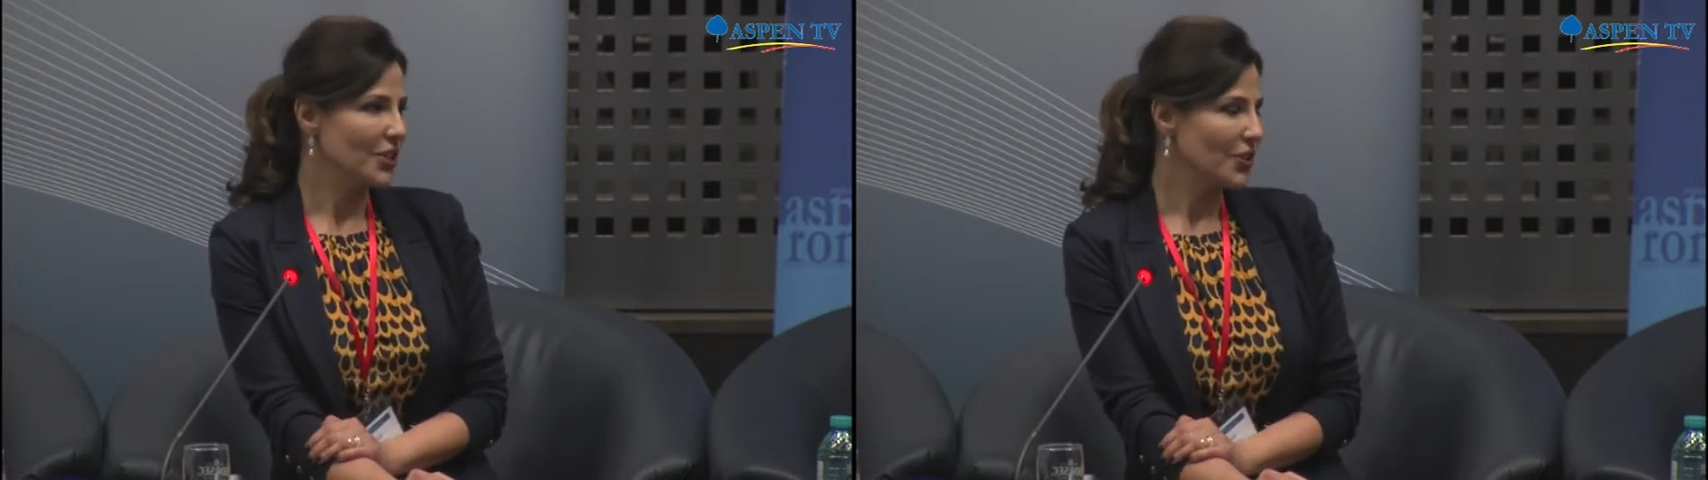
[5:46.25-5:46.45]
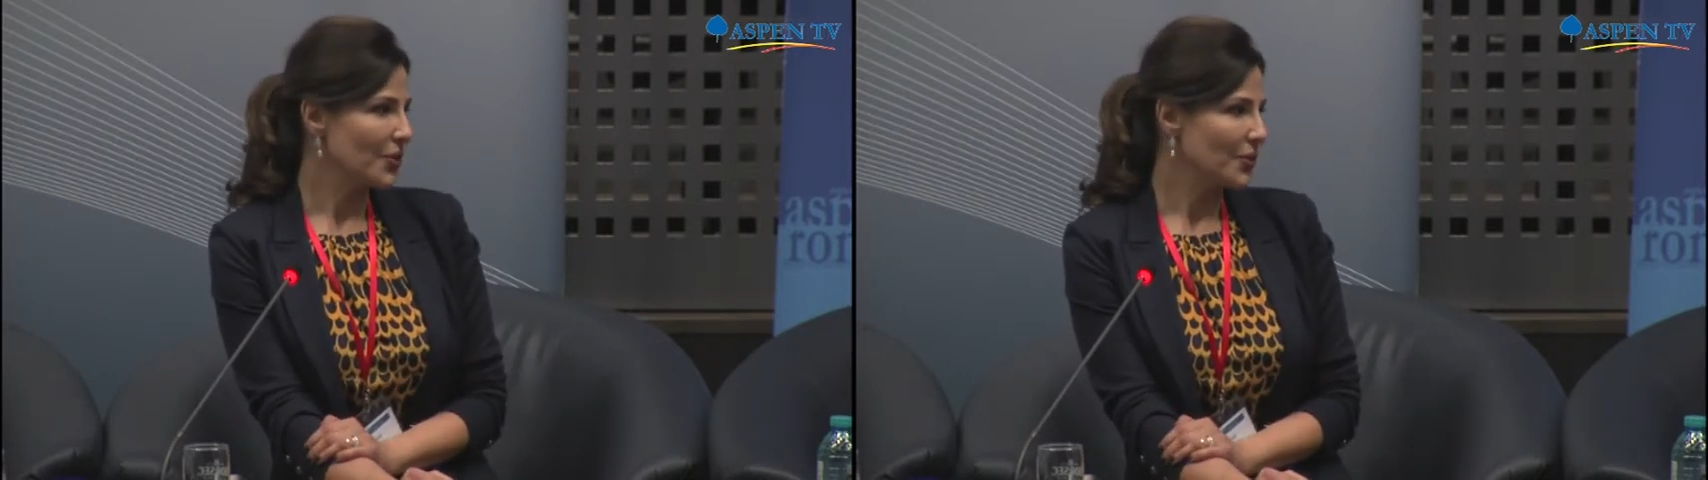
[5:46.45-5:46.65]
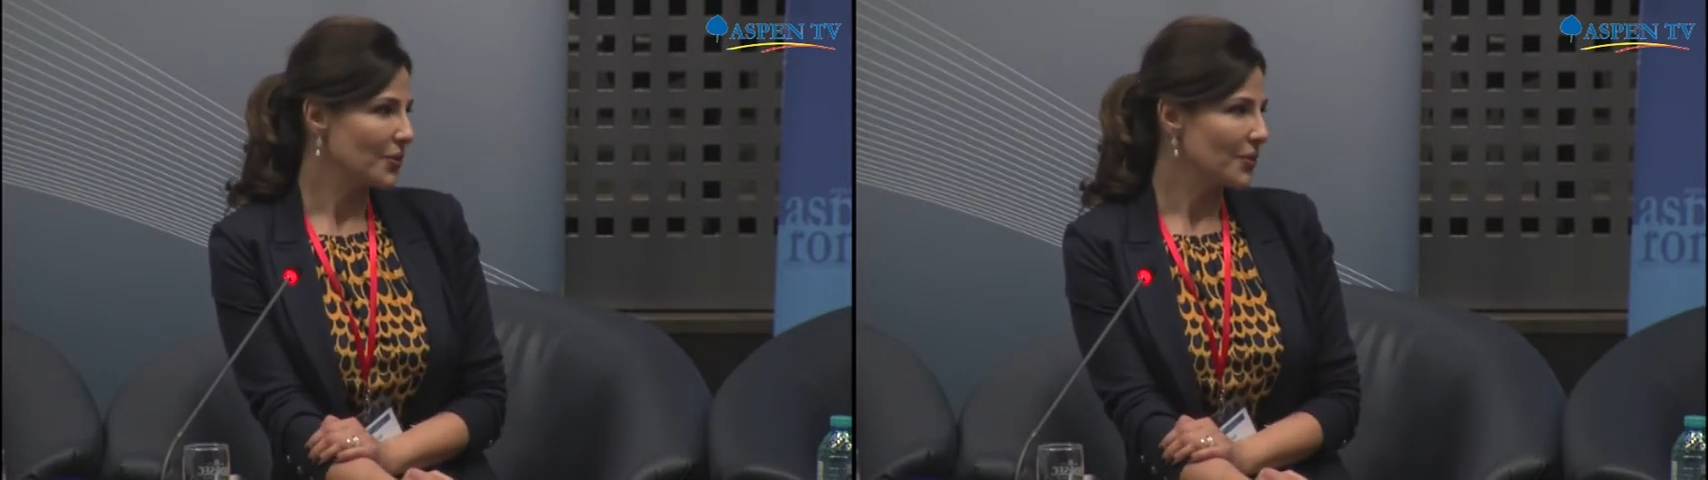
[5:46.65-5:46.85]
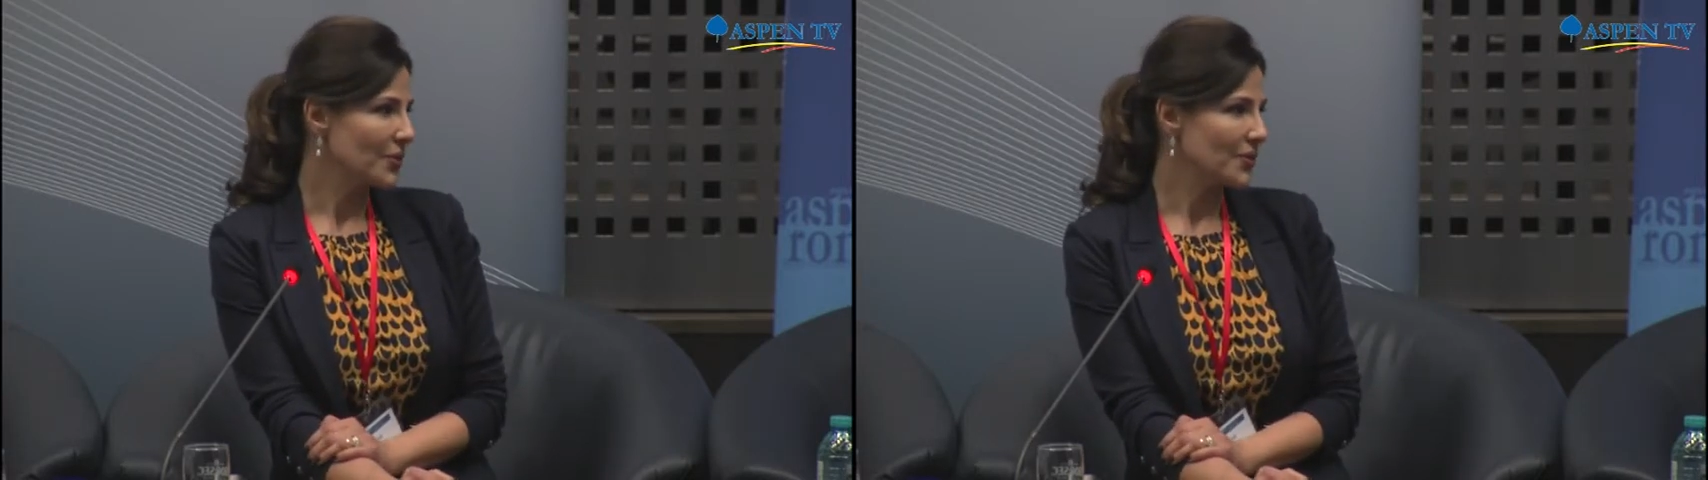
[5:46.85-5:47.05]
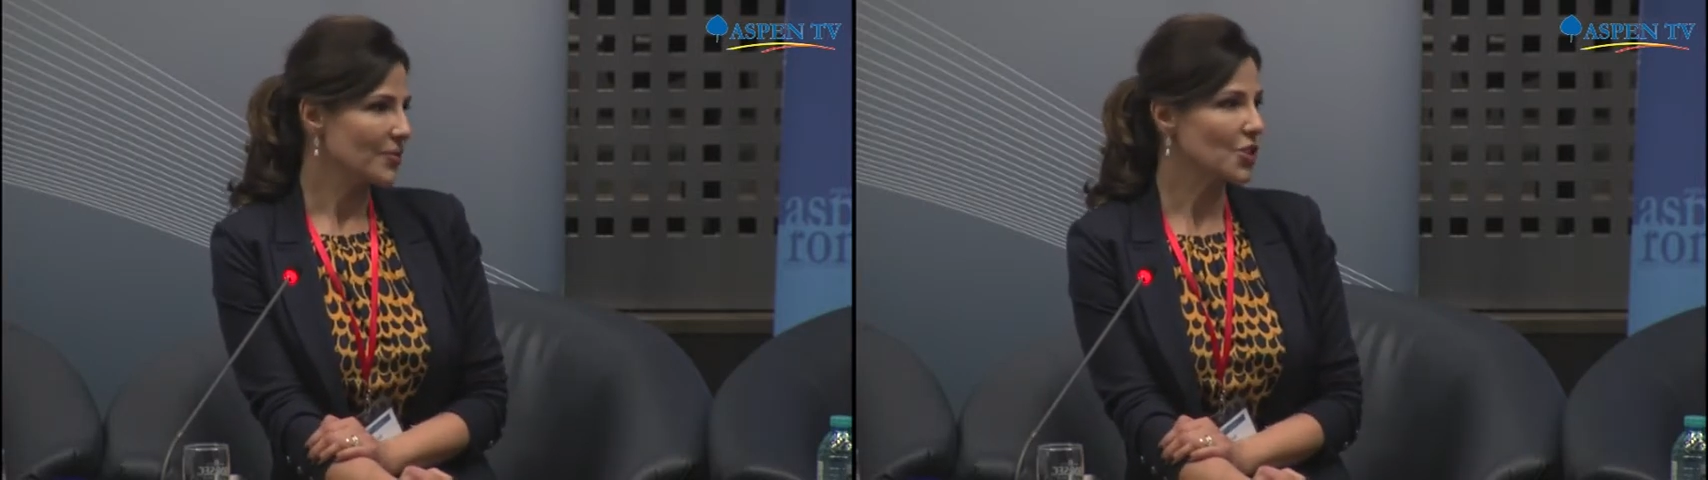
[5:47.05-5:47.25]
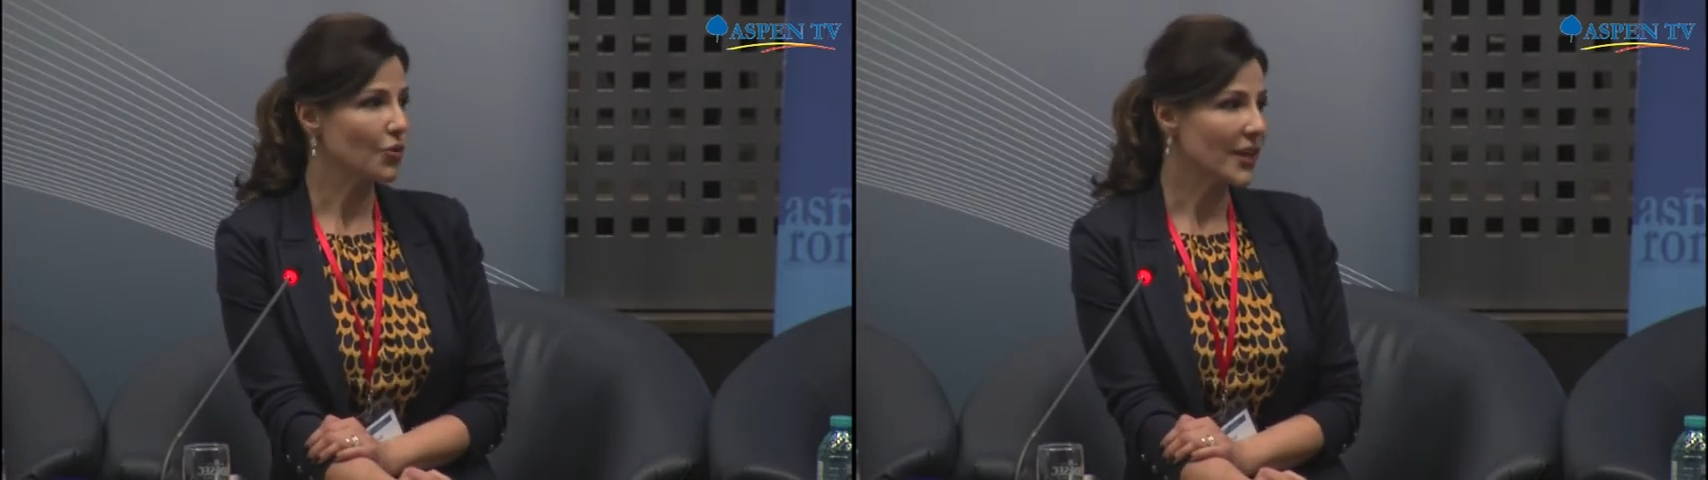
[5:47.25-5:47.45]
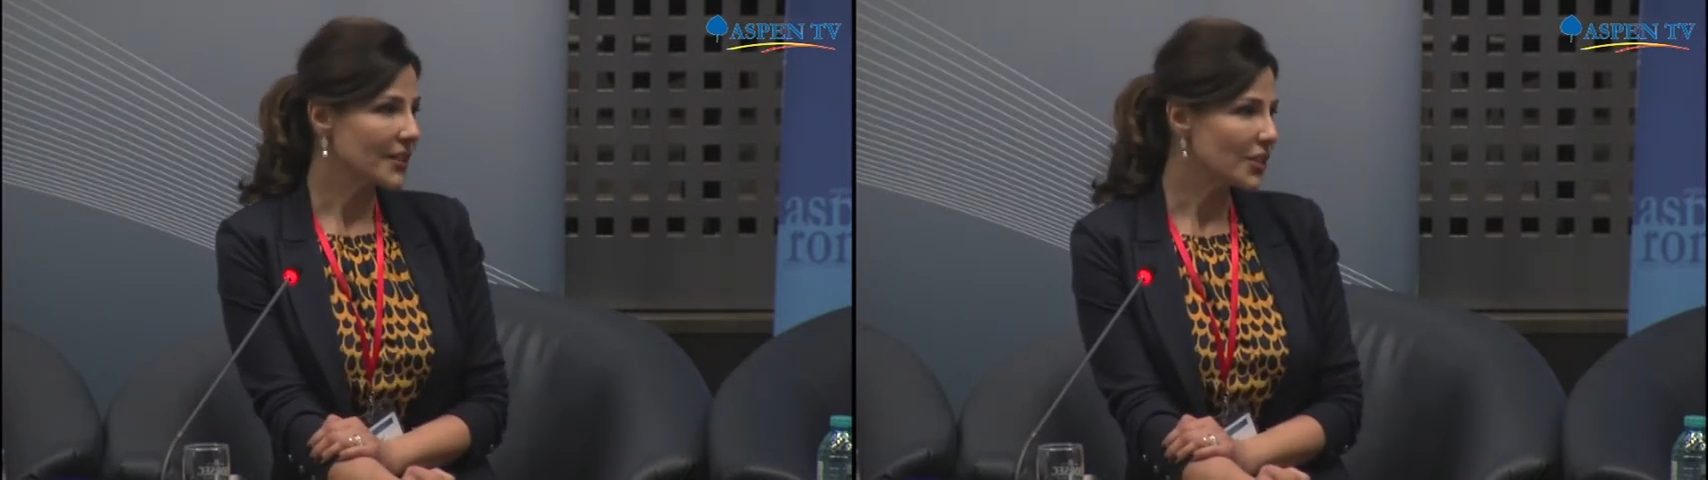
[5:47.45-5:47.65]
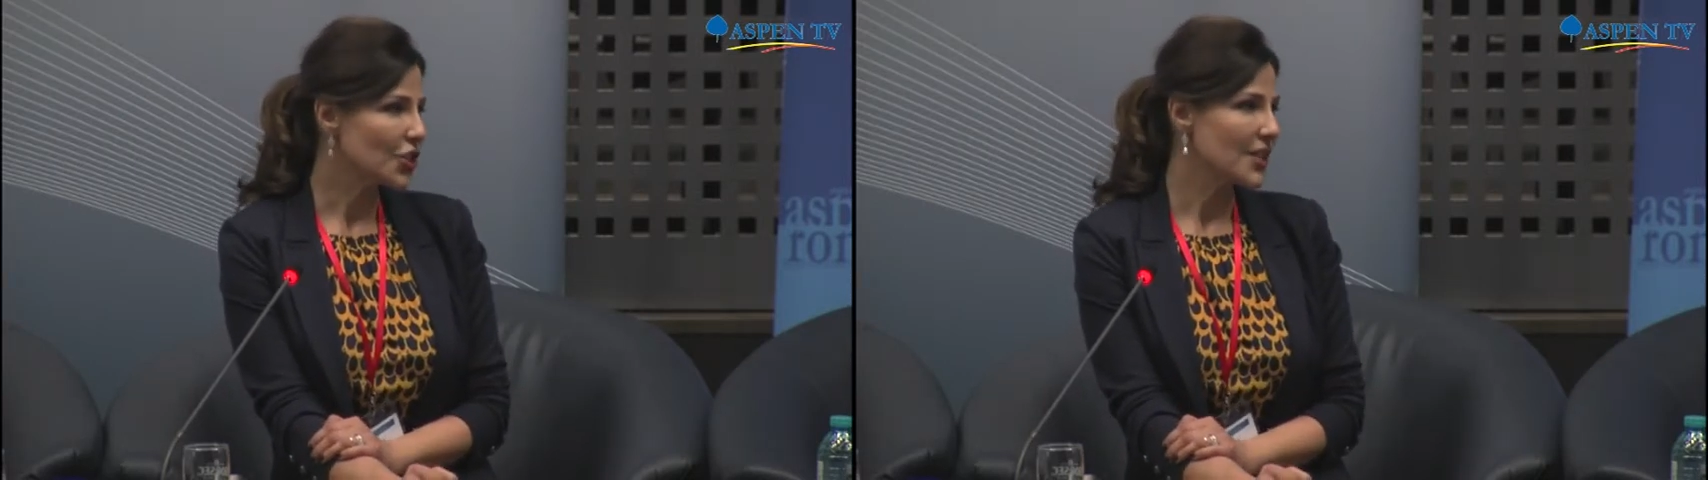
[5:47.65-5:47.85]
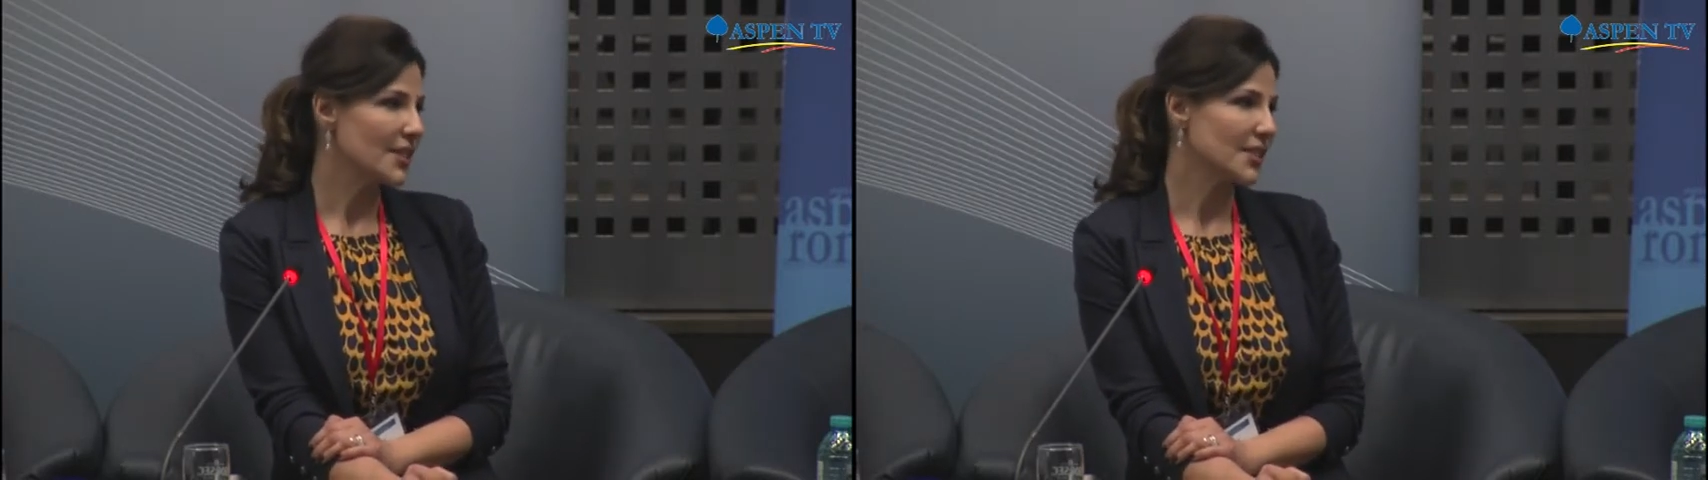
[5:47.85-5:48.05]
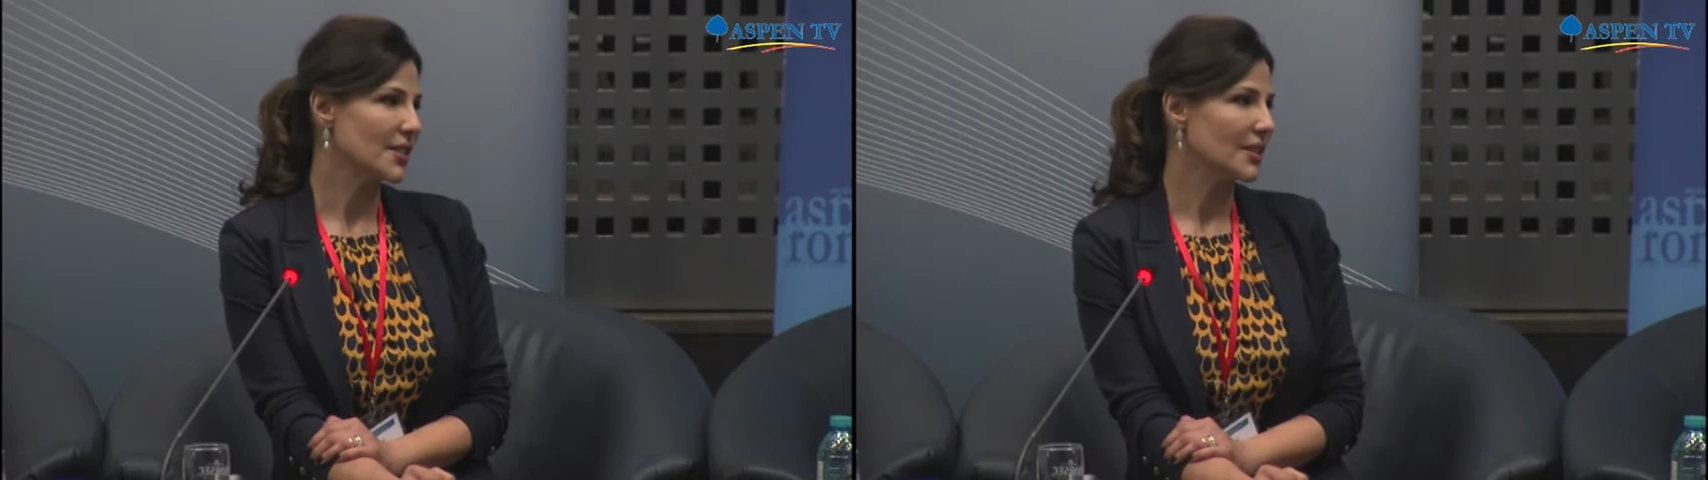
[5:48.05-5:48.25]
new
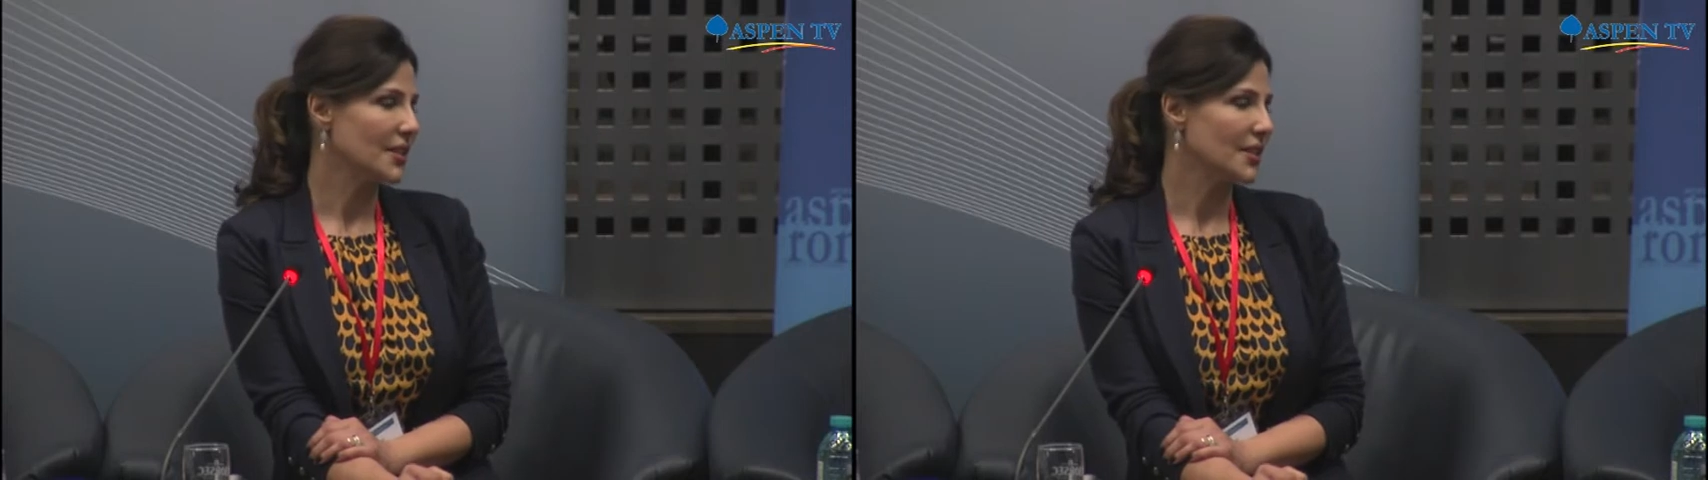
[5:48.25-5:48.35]
strategies